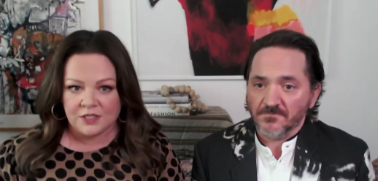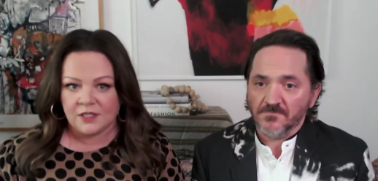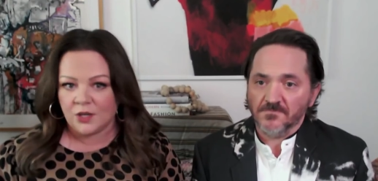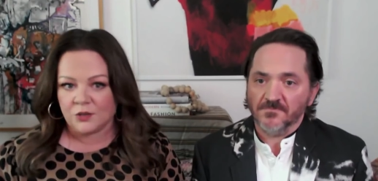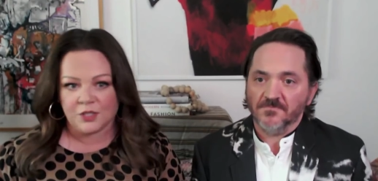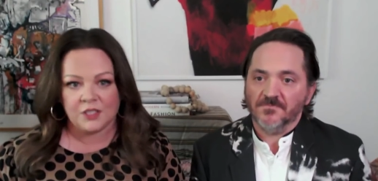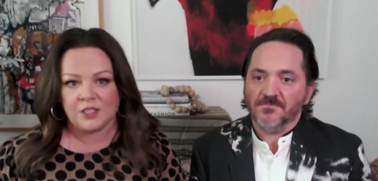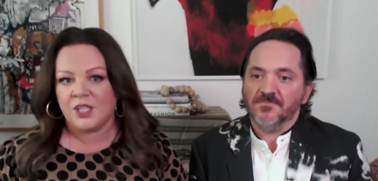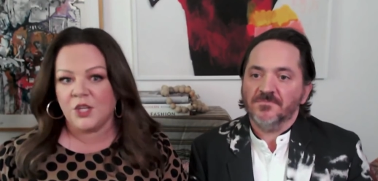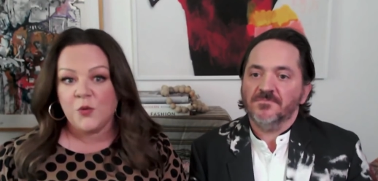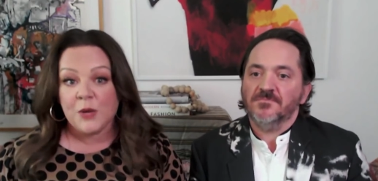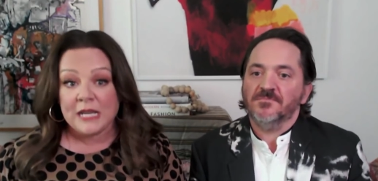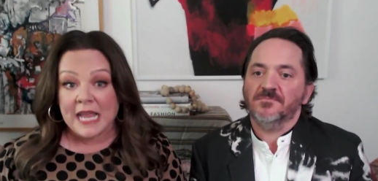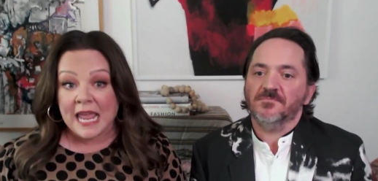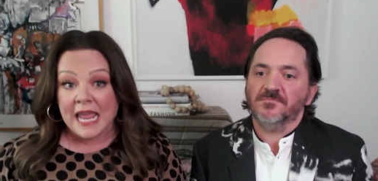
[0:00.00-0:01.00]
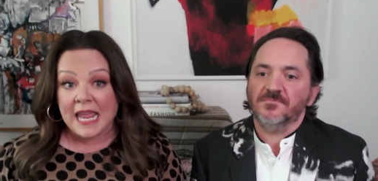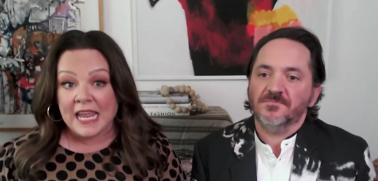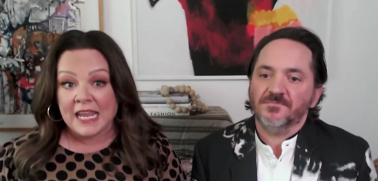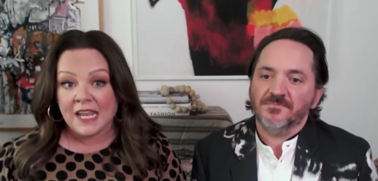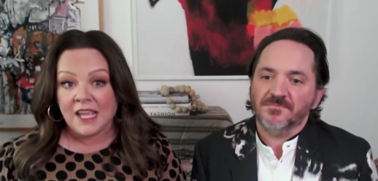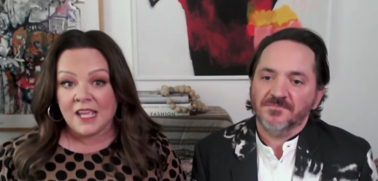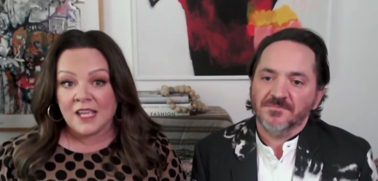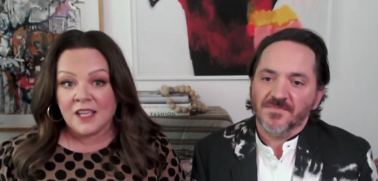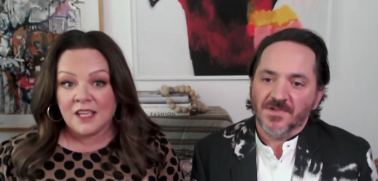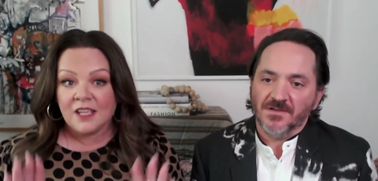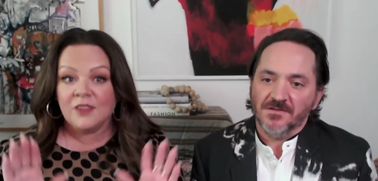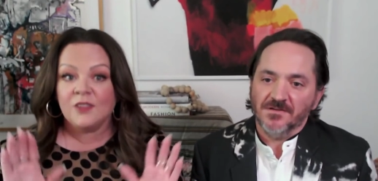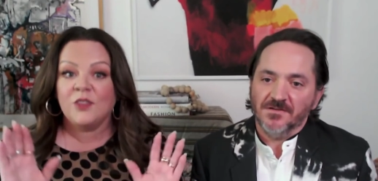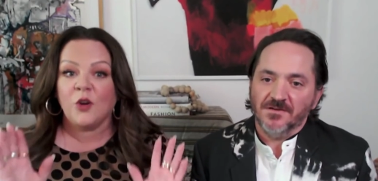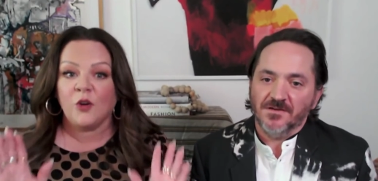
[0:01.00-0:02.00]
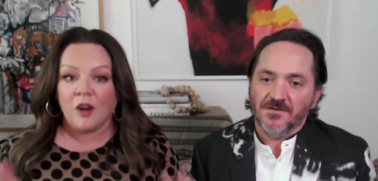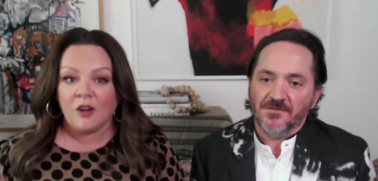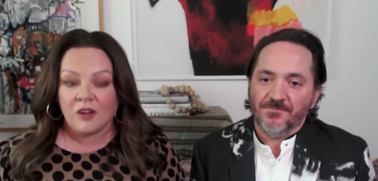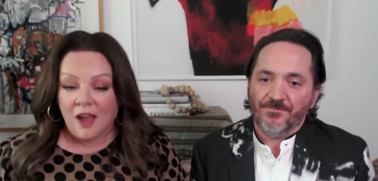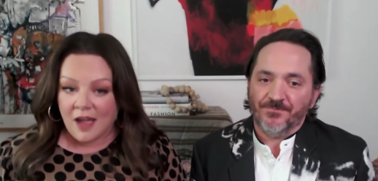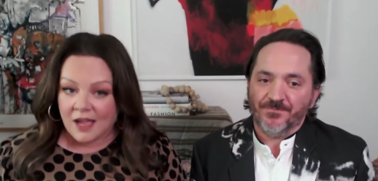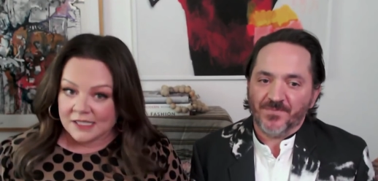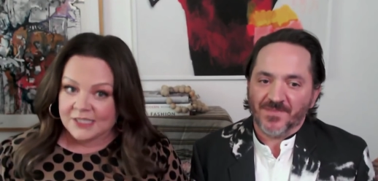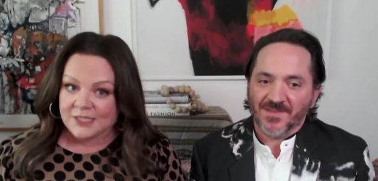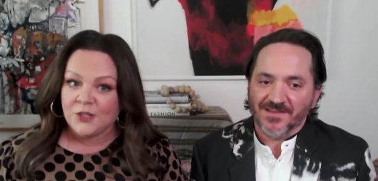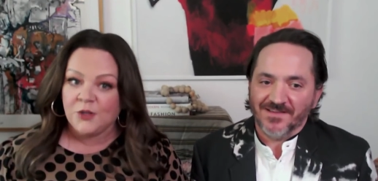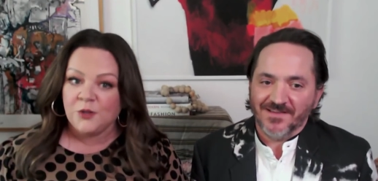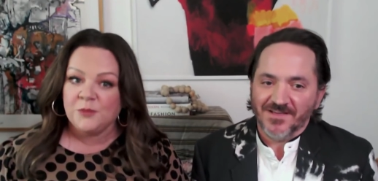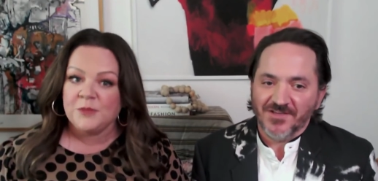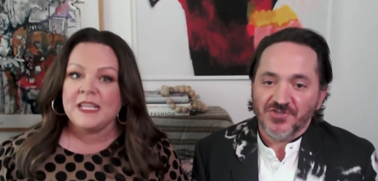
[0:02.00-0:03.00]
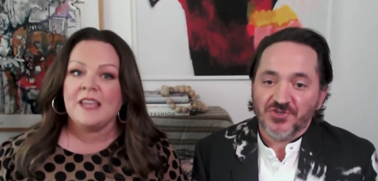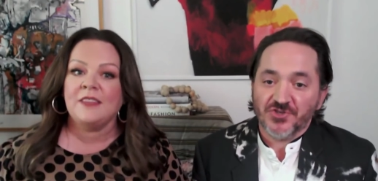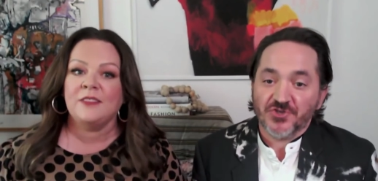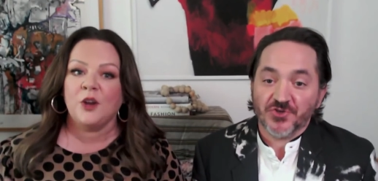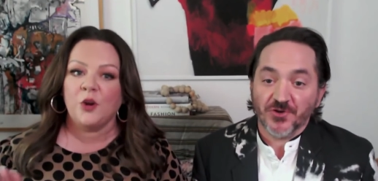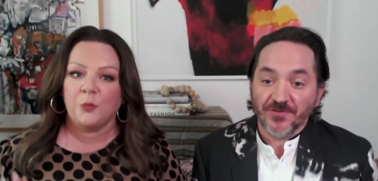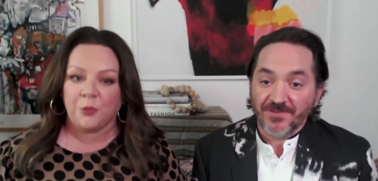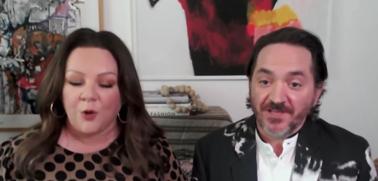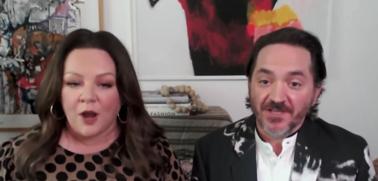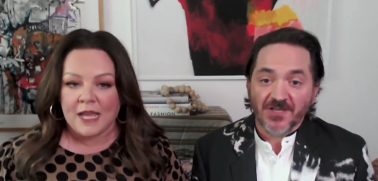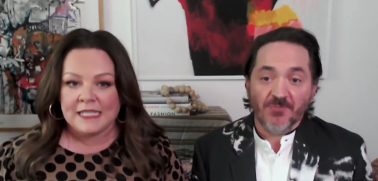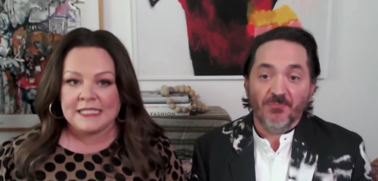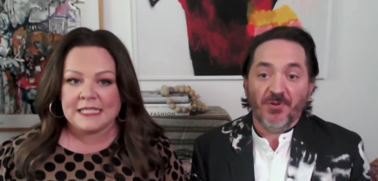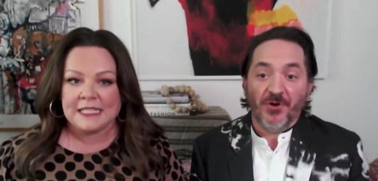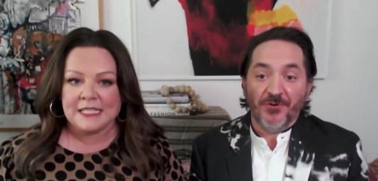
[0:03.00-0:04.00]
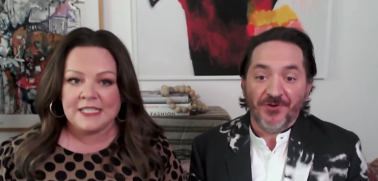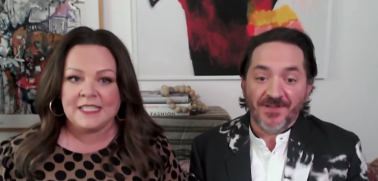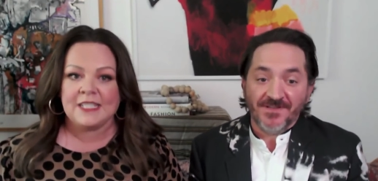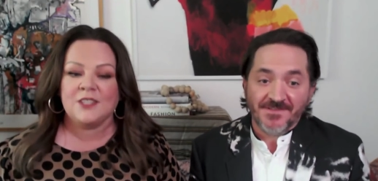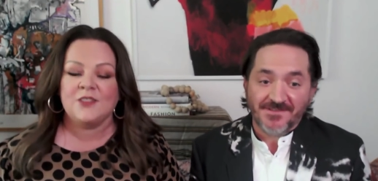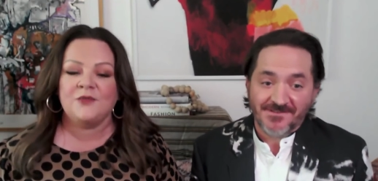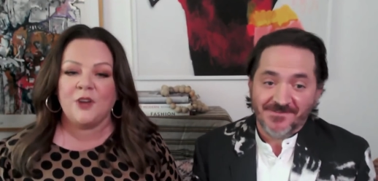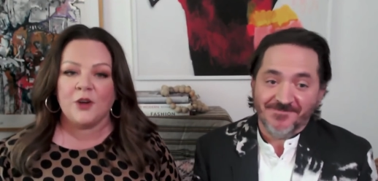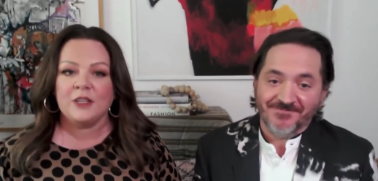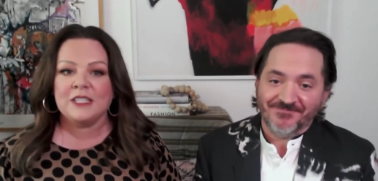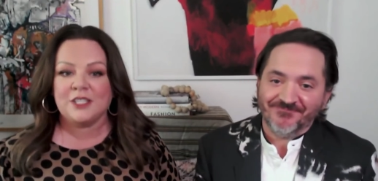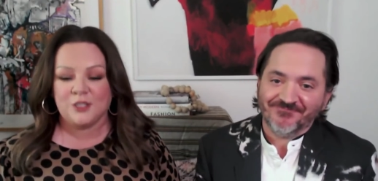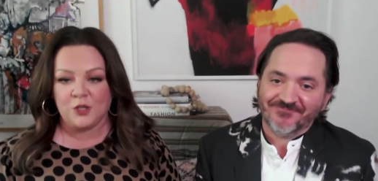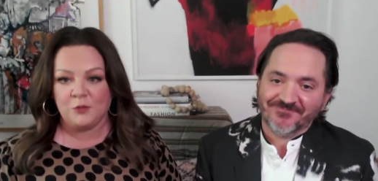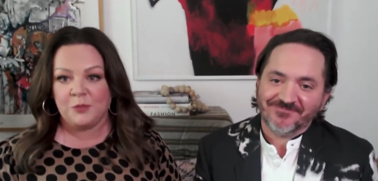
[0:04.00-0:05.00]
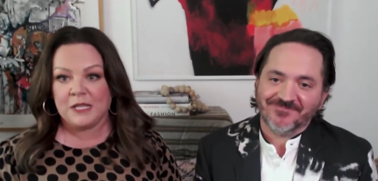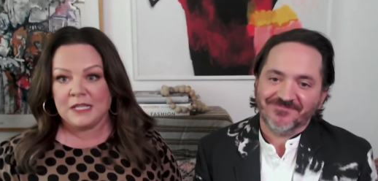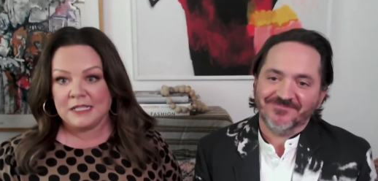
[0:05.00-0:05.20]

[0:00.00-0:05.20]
Speaker 1: there's a Q and A Great. There are costumes and there Trivia are prizes. Component. Very stupid